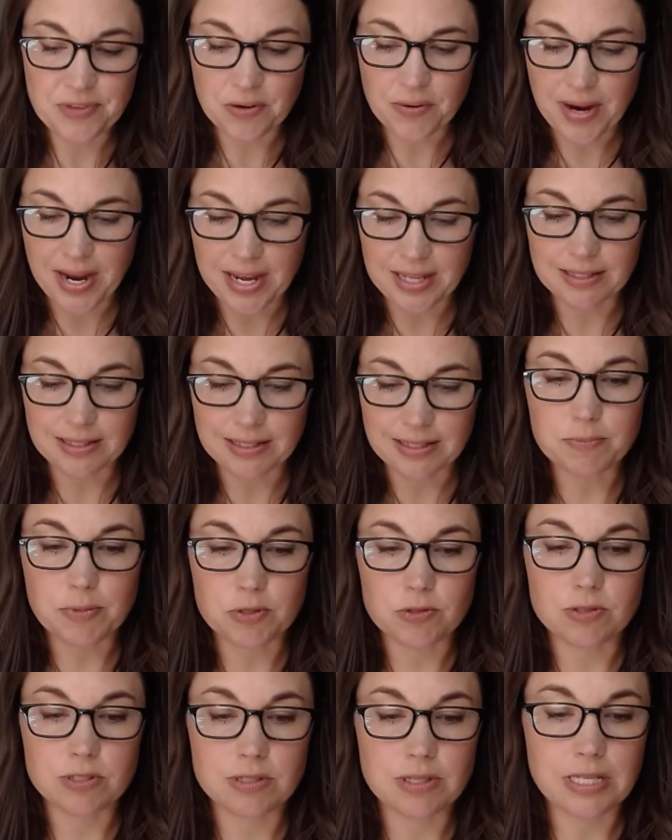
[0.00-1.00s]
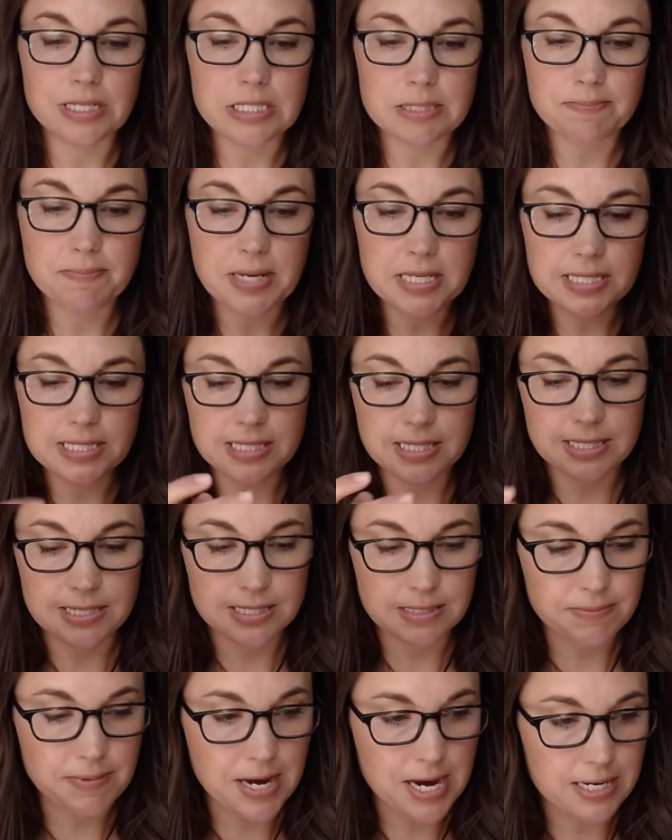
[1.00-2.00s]
Okay, let's bust
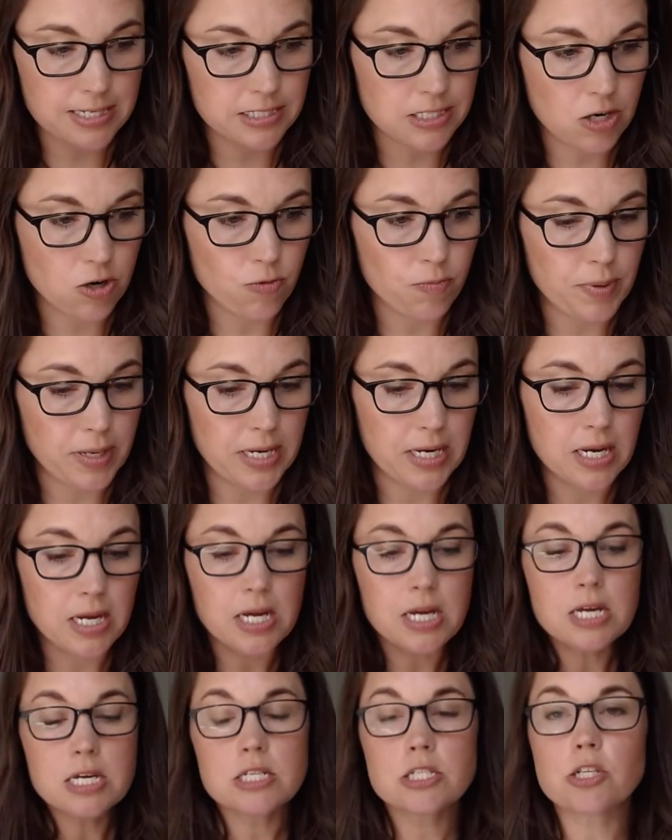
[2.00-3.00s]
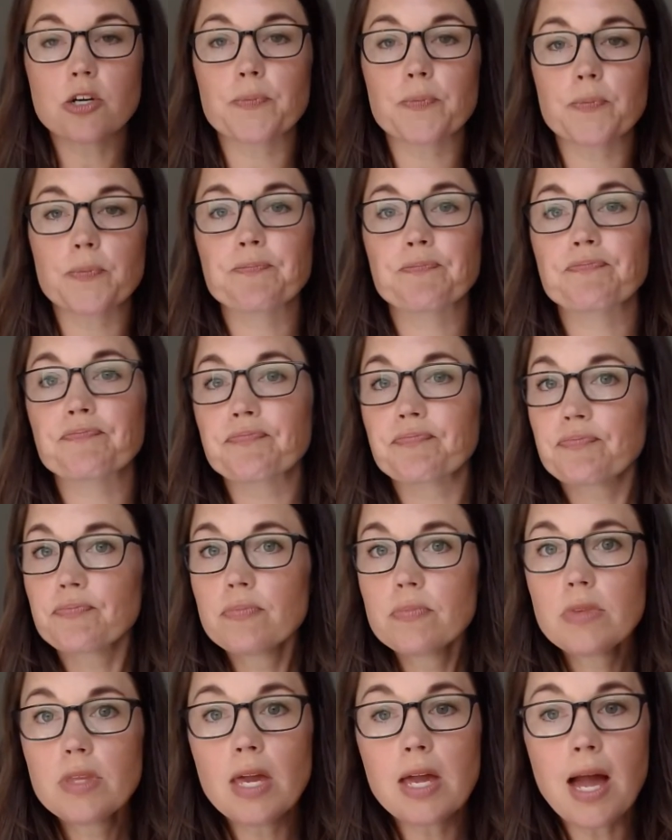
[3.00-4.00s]
this box open. So
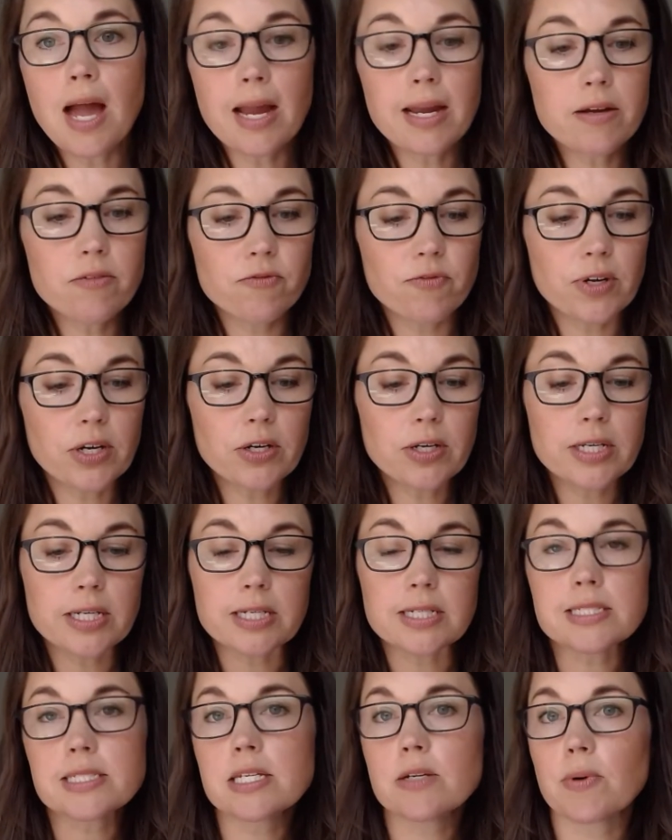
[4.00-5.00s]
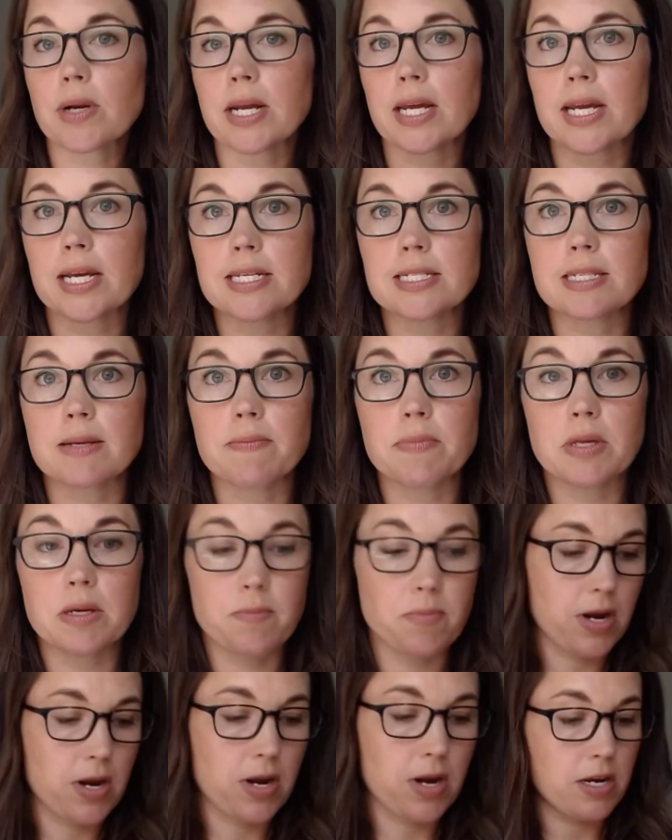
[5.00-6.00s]
I am very guilty when I get
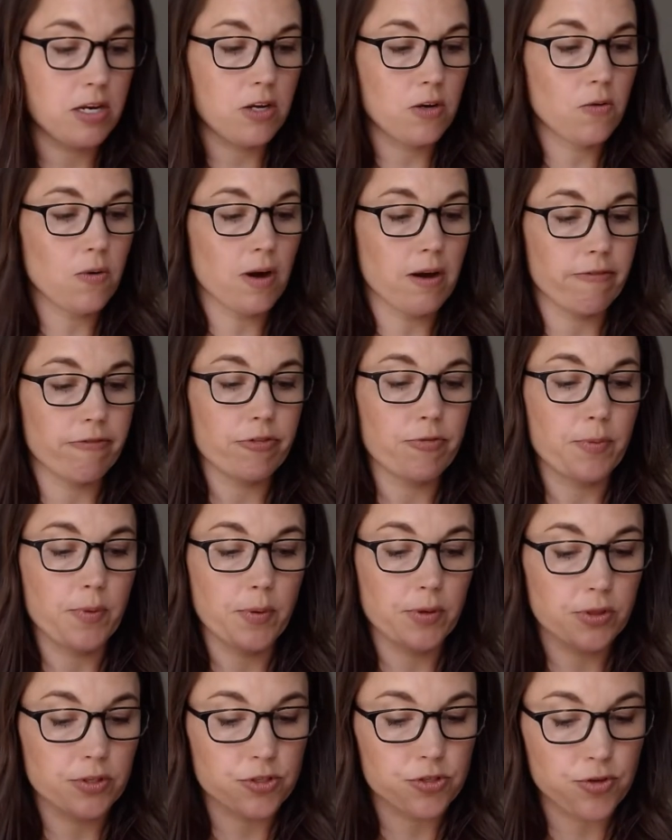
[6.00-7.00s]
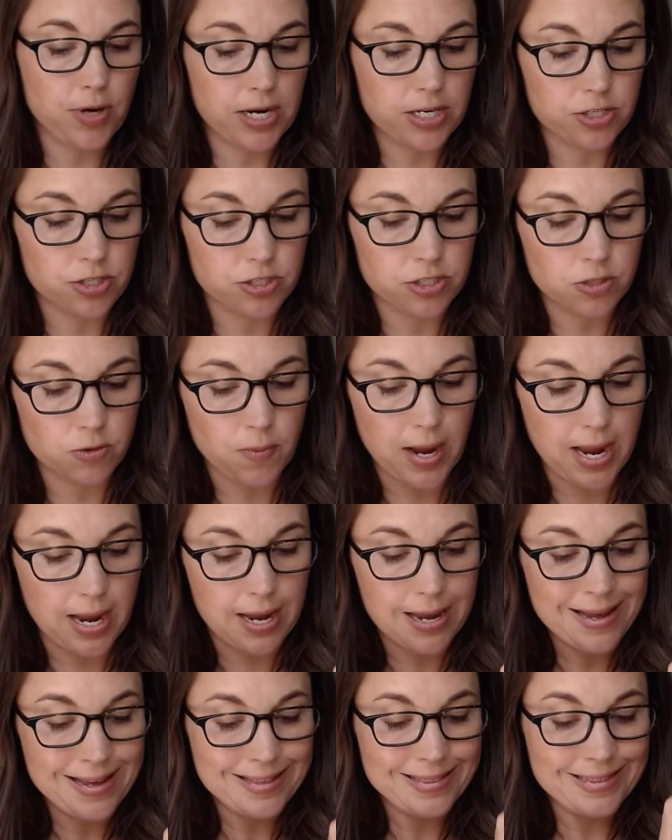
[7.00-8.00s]
something brand new of throwing the directions
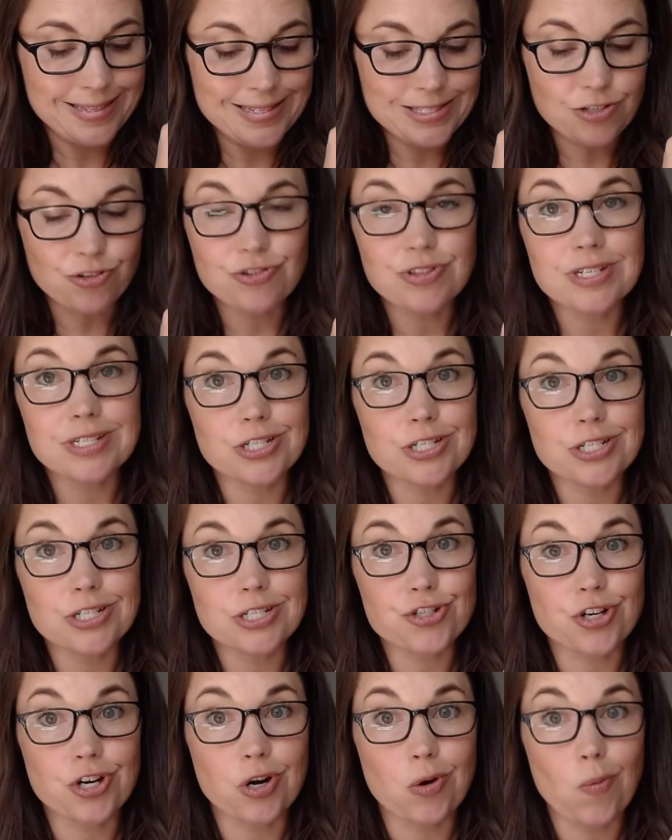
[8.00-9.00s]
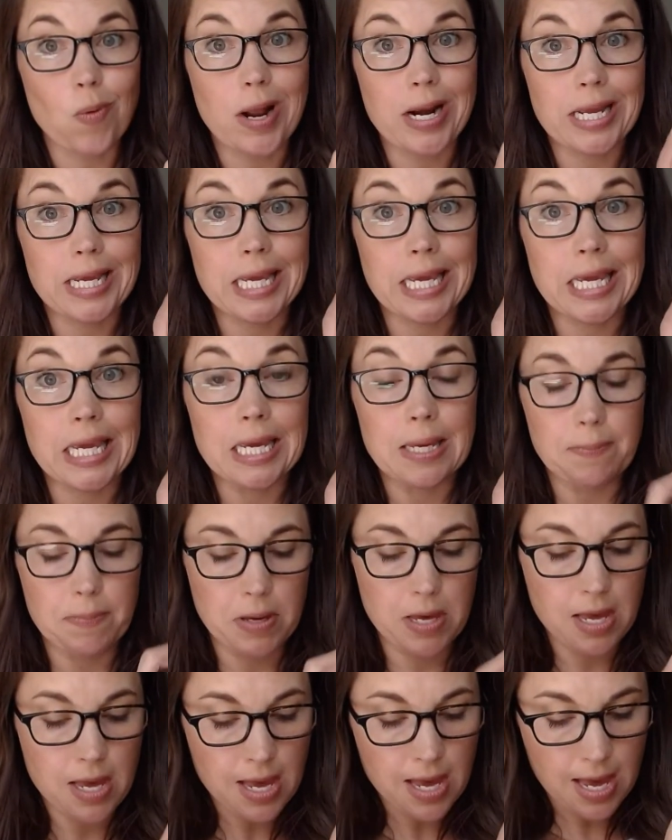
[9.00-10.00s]
away. These are things that you're going to want to keep.
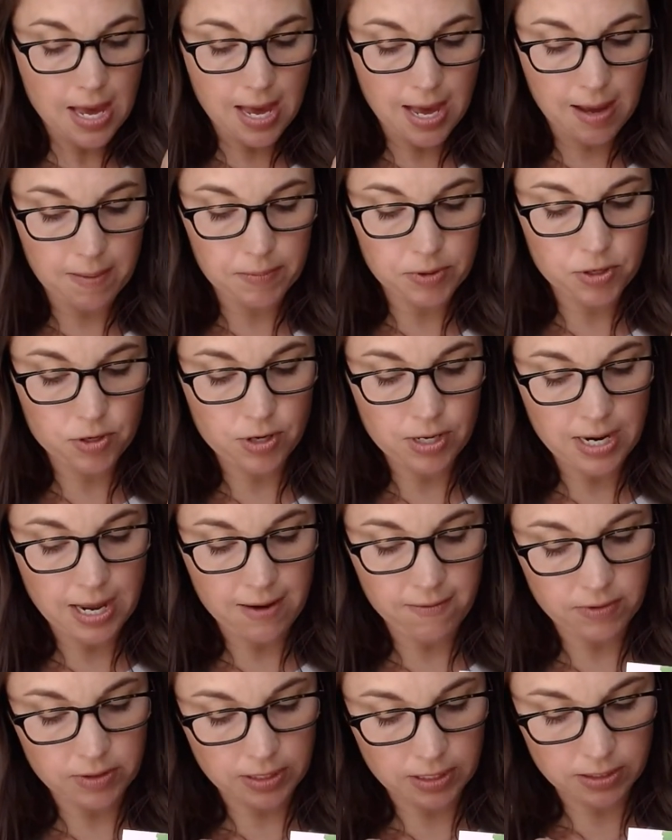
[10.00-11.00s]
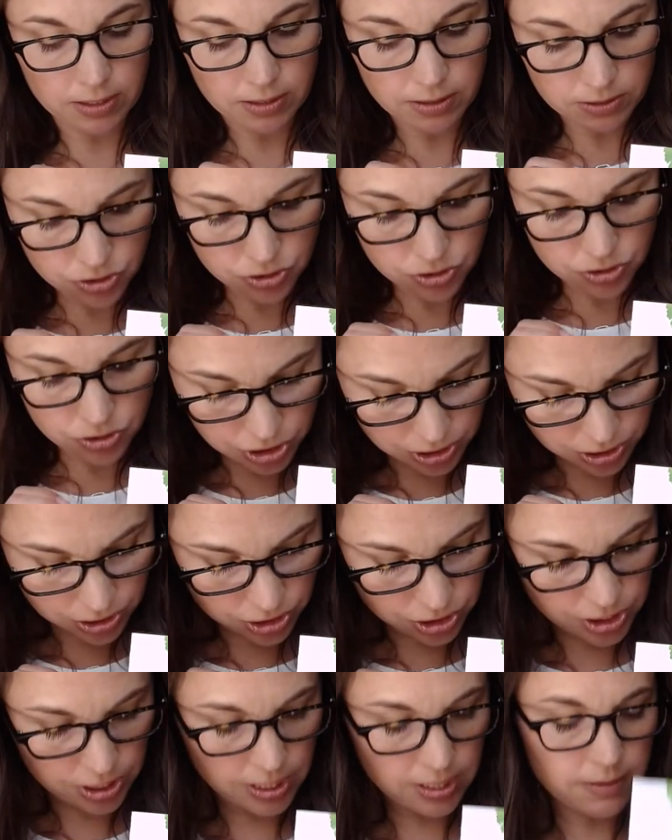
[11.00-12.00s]
You're going to have a little cheat
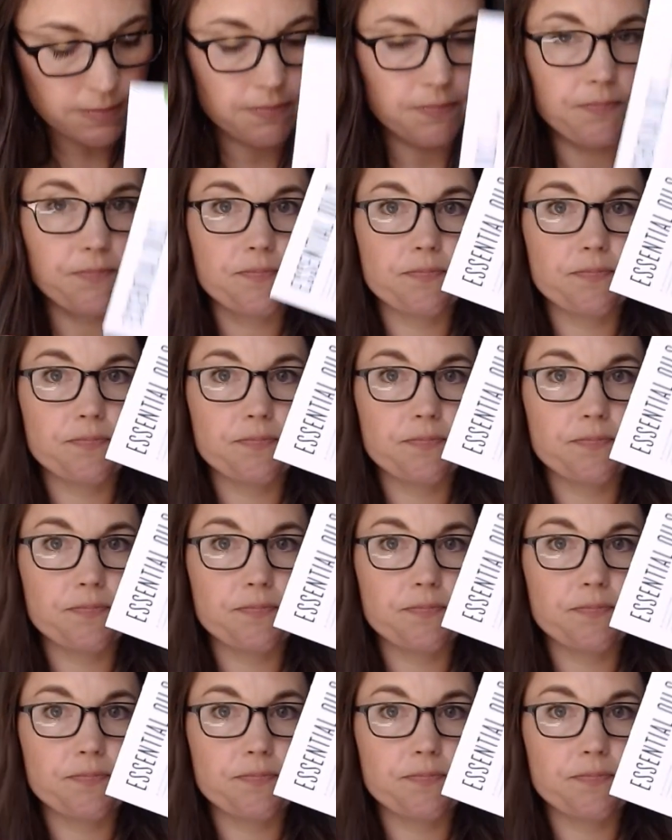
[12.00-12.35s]
sheet.